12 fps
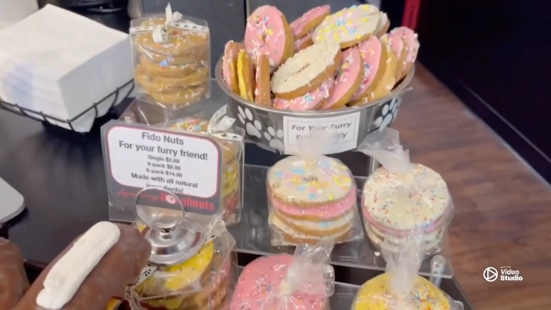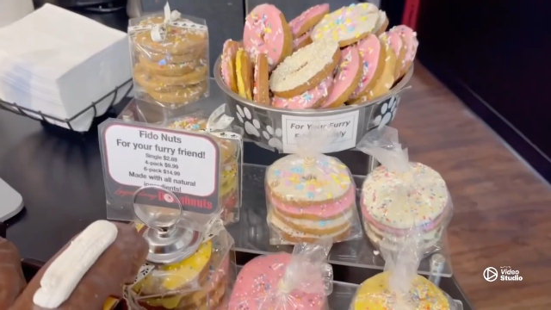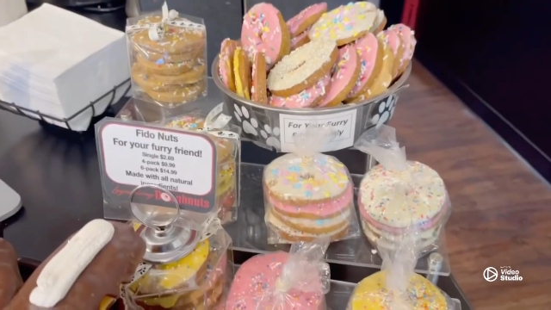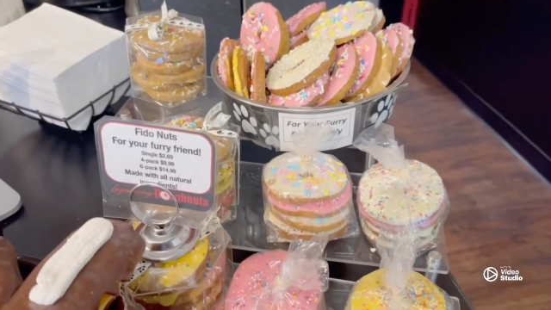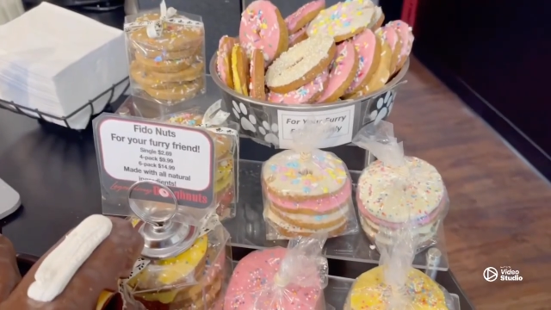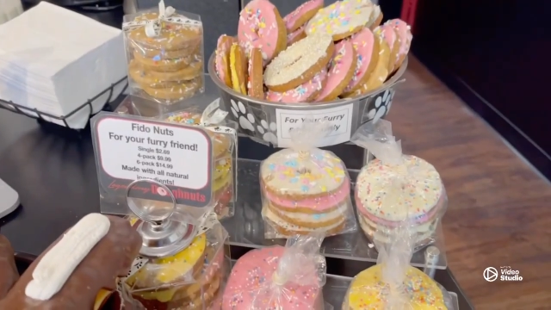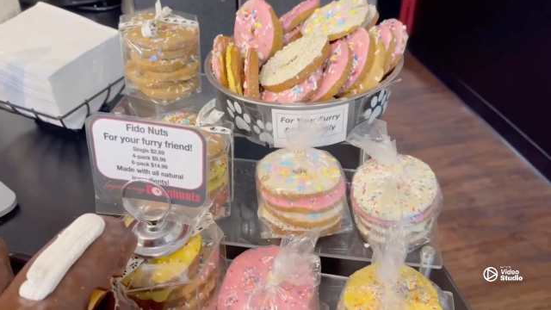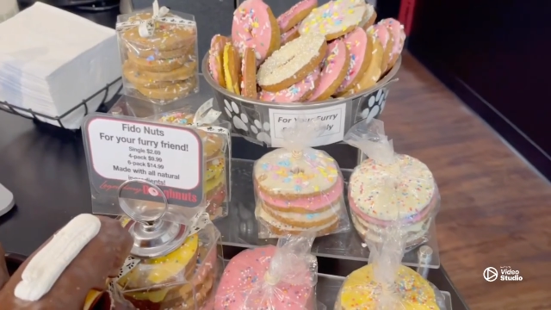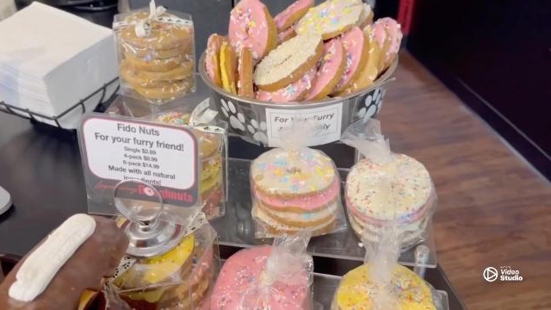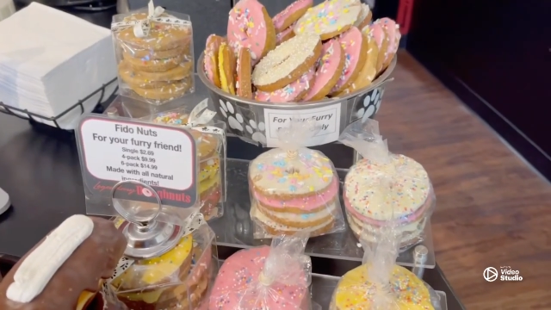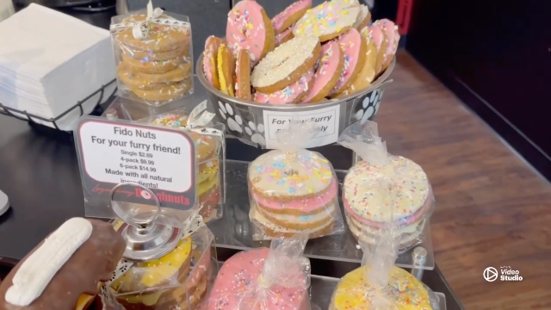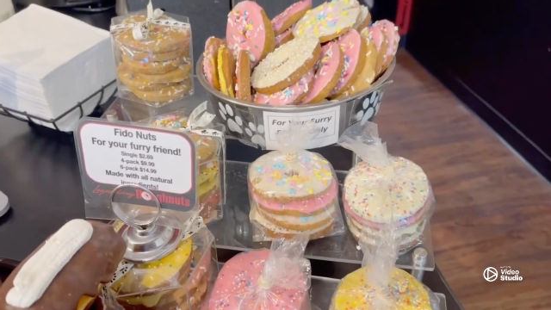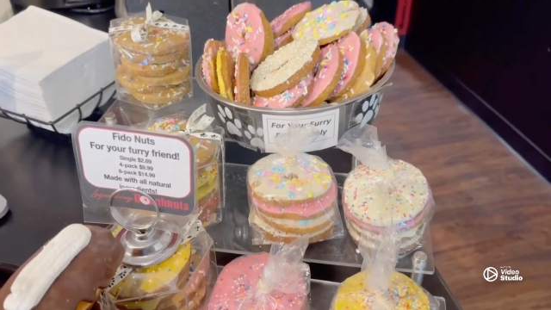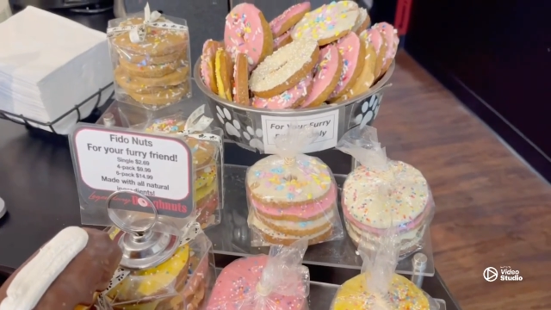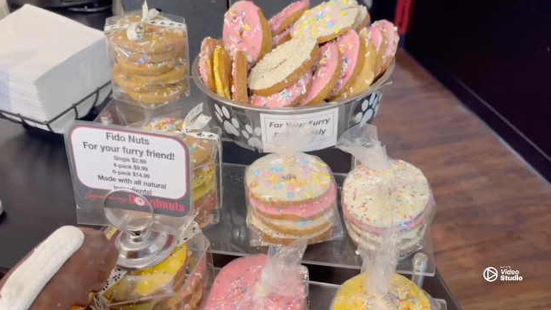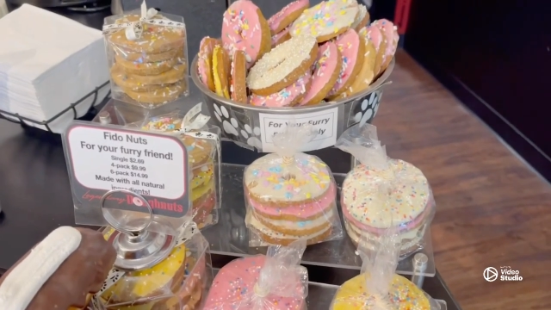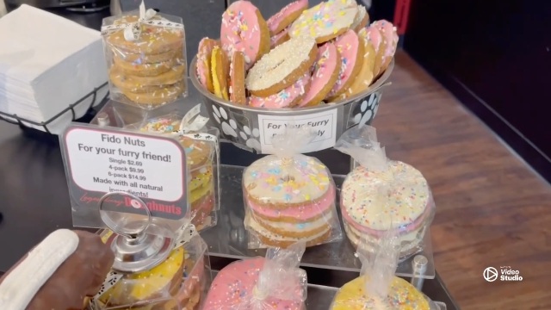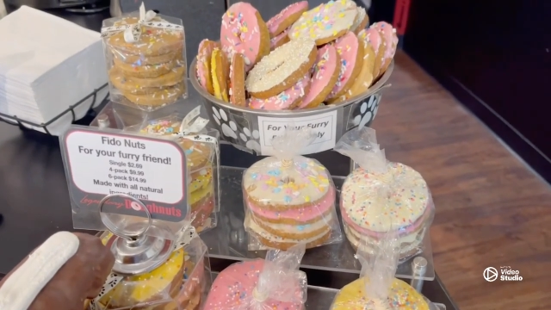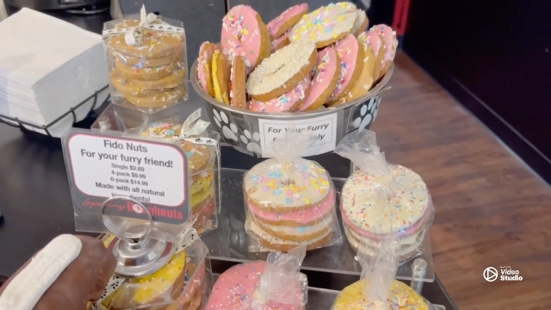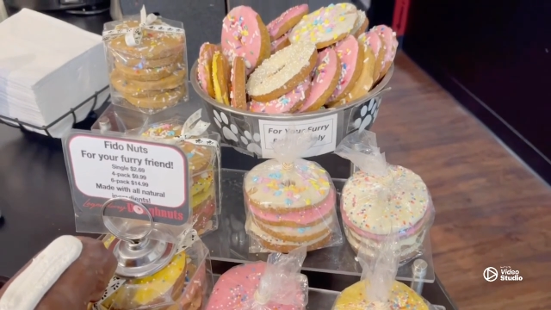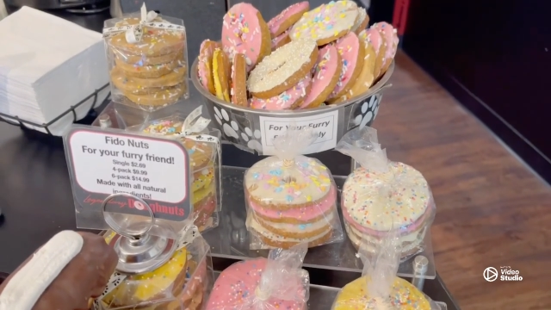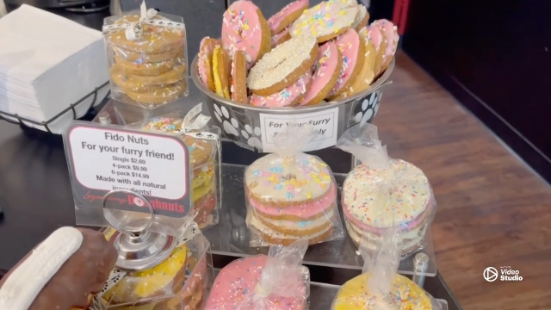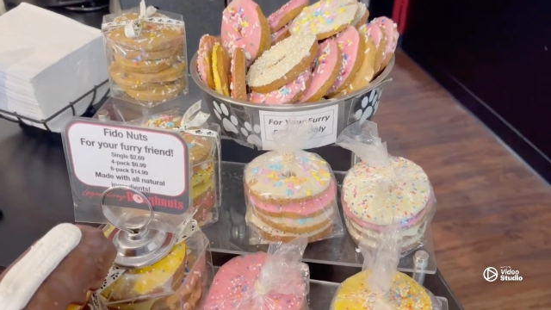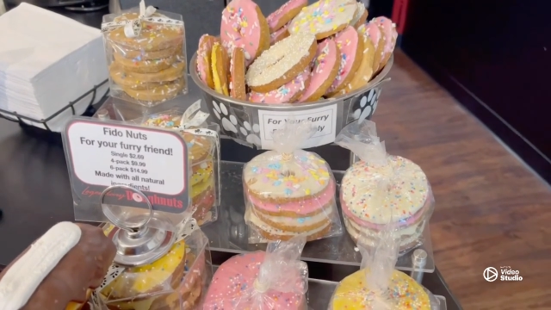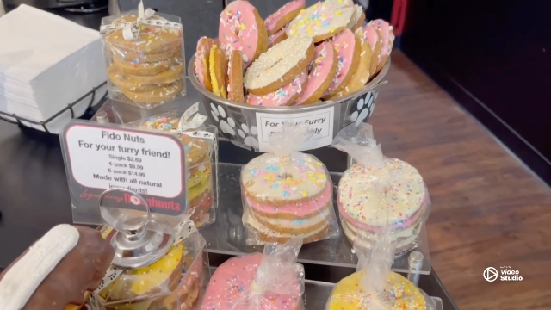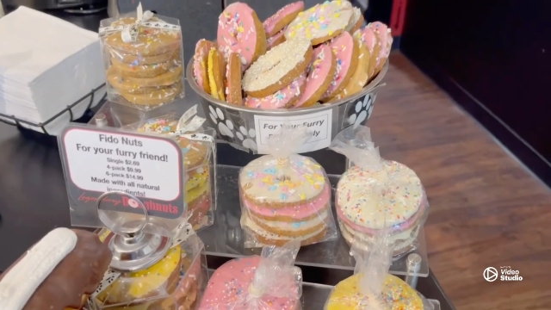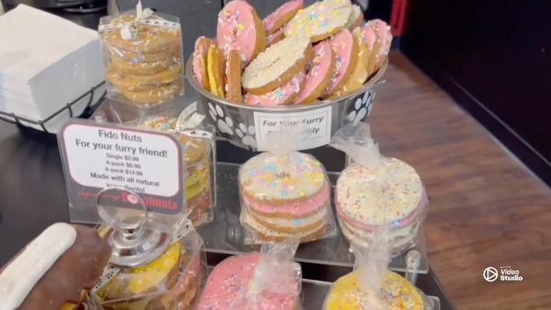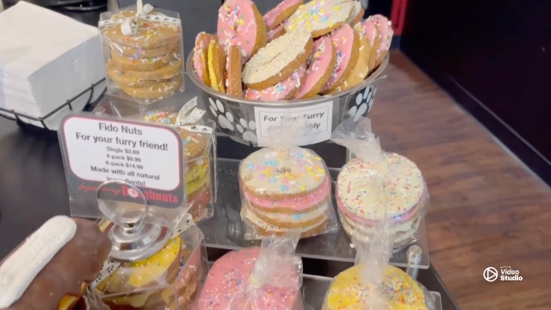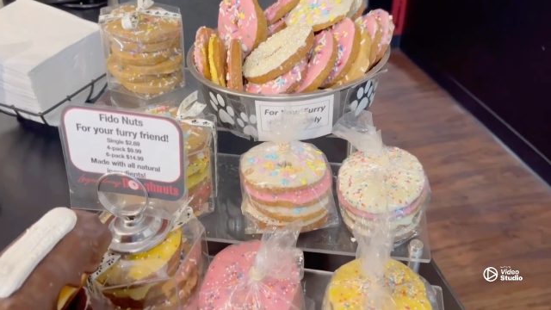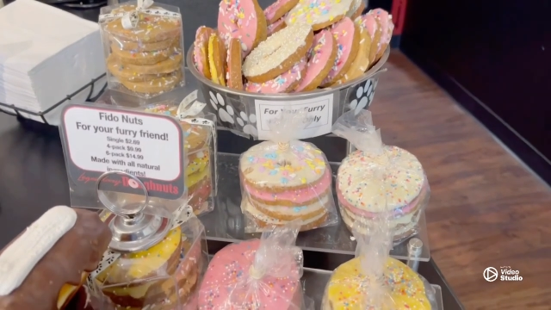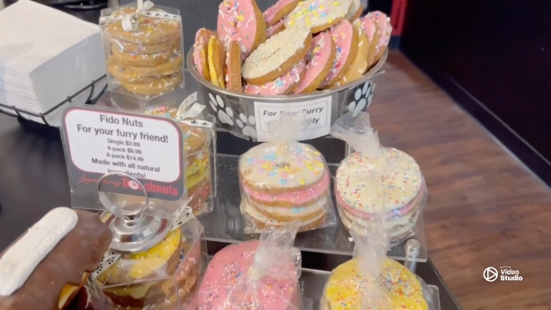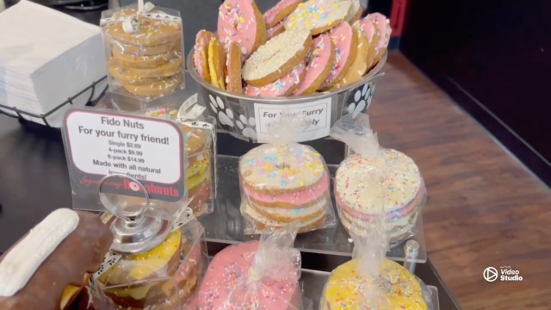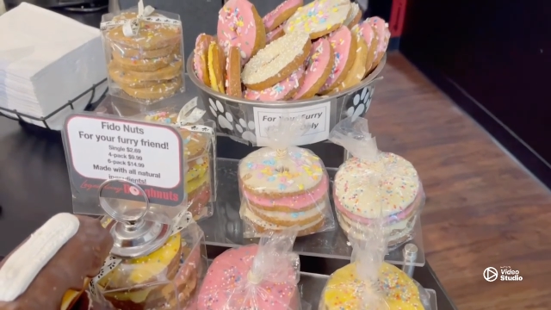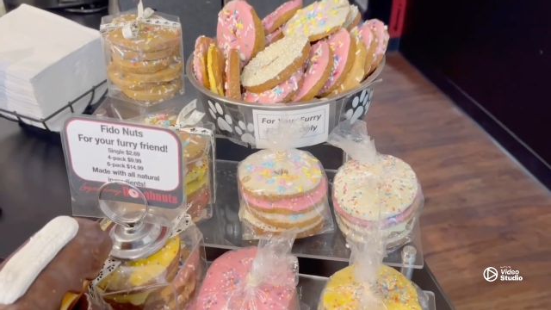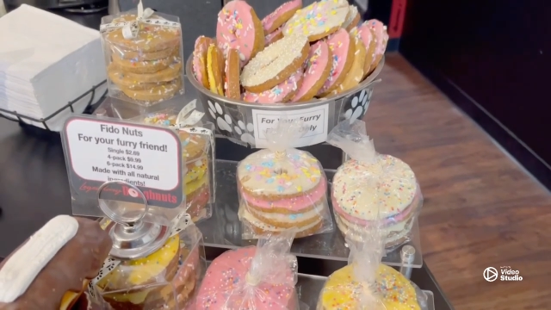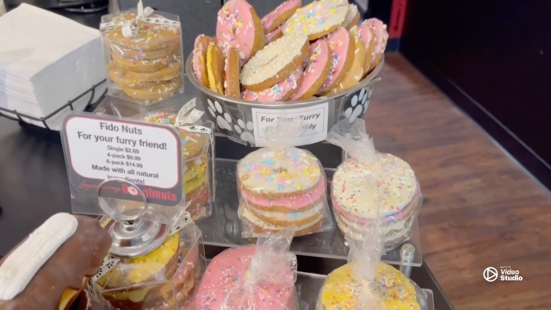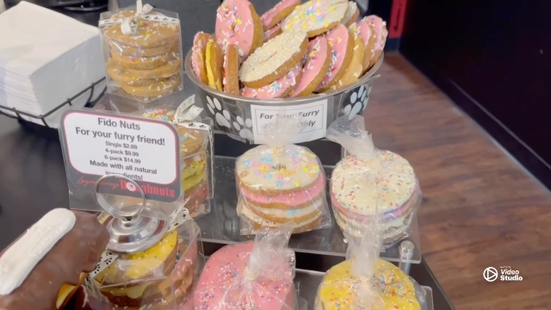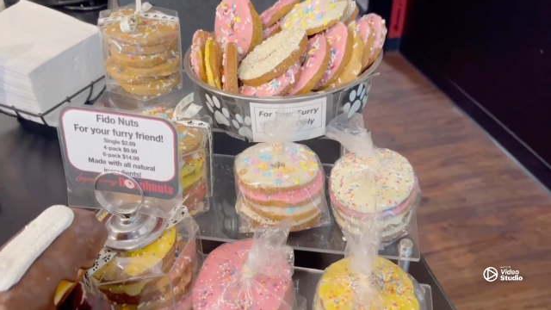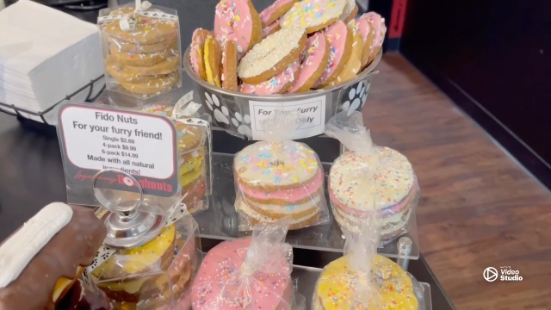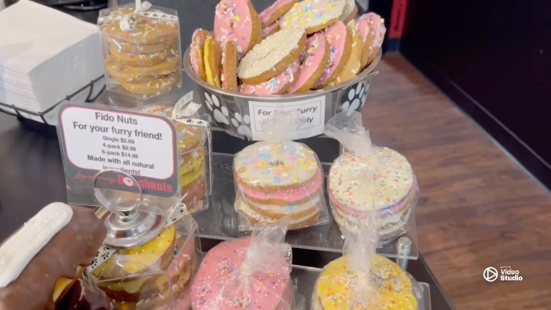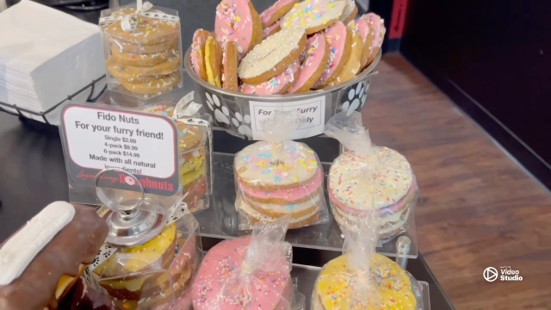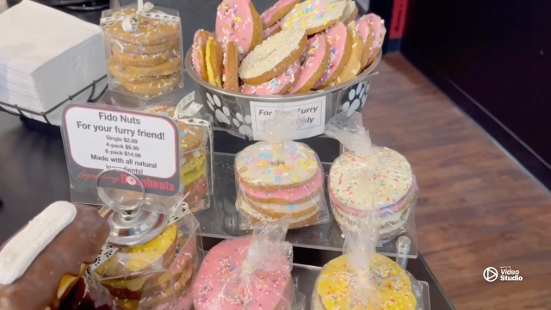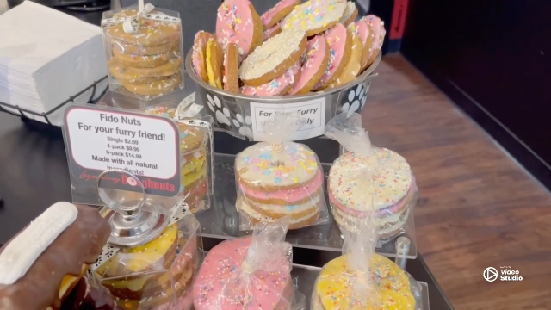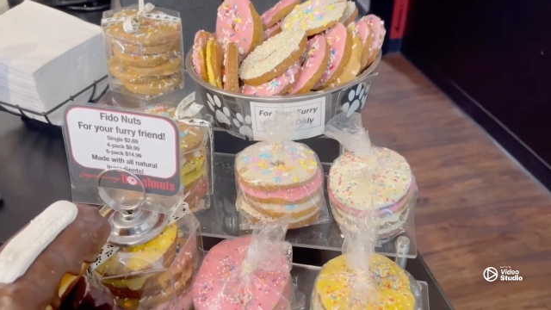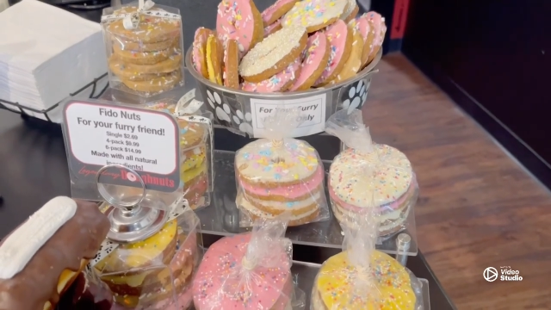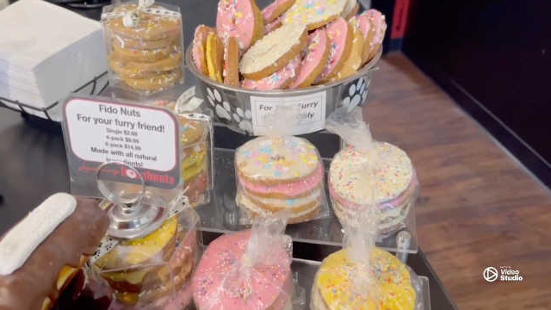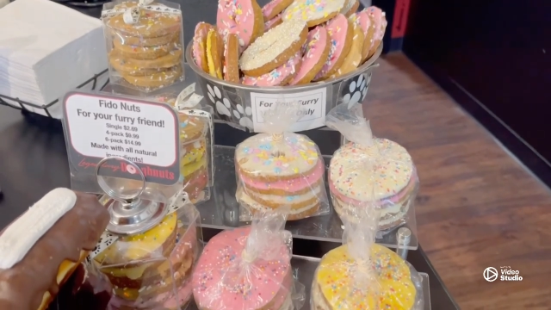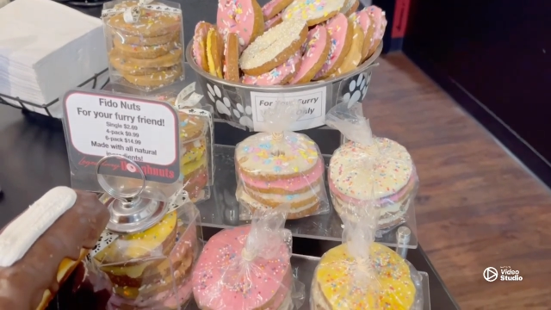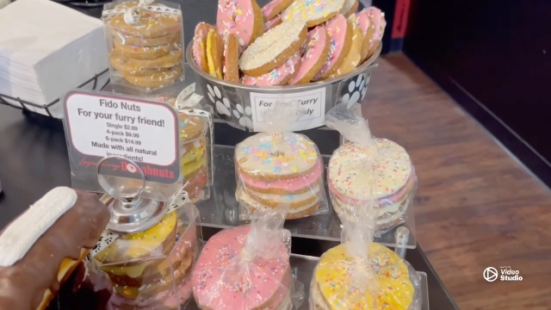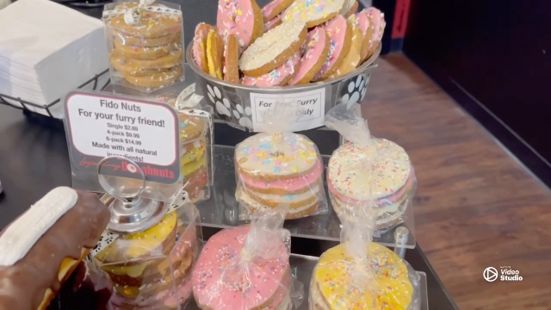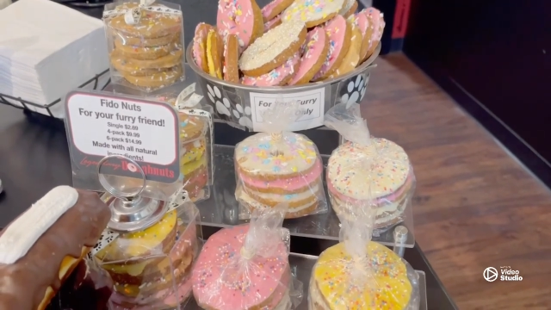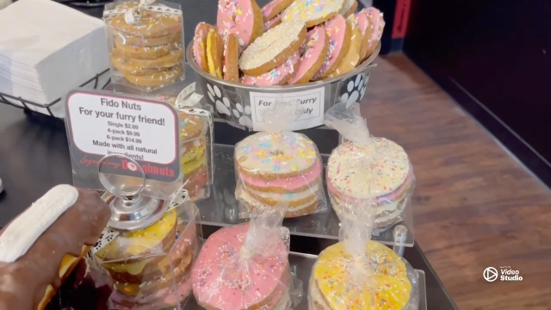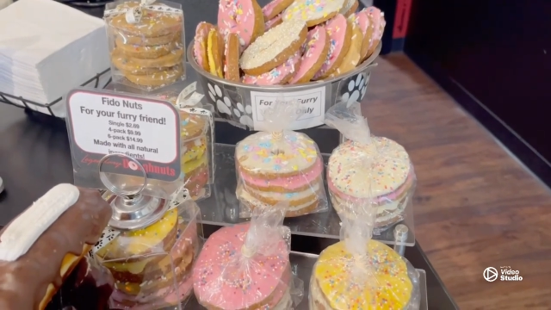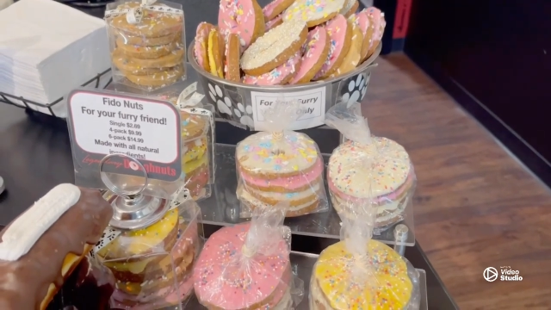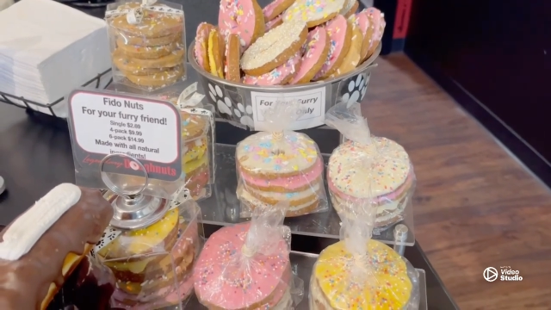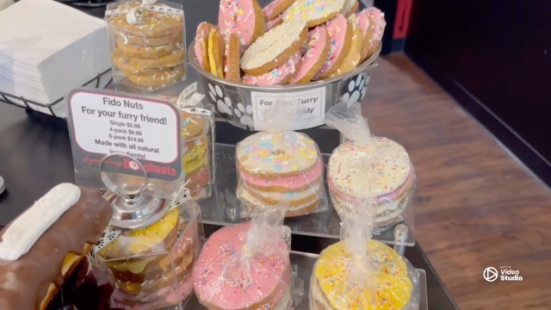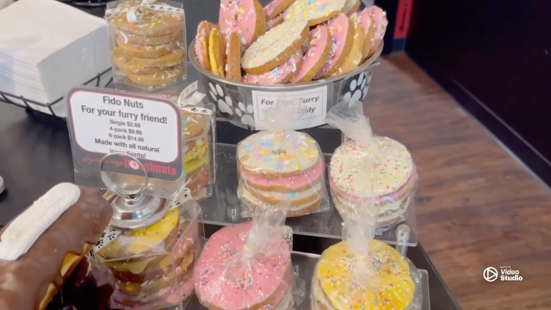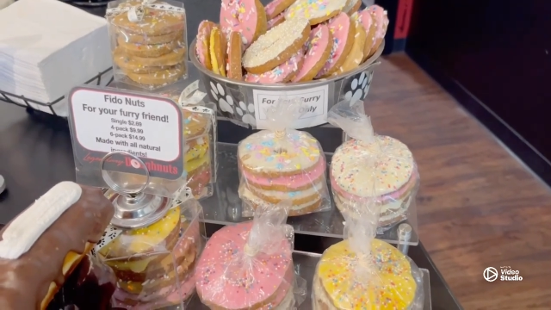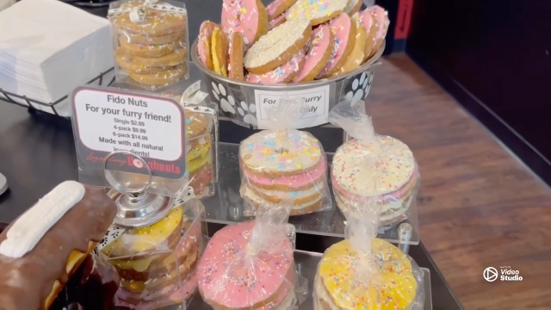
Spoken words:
No face is visible, so there are no lips to read.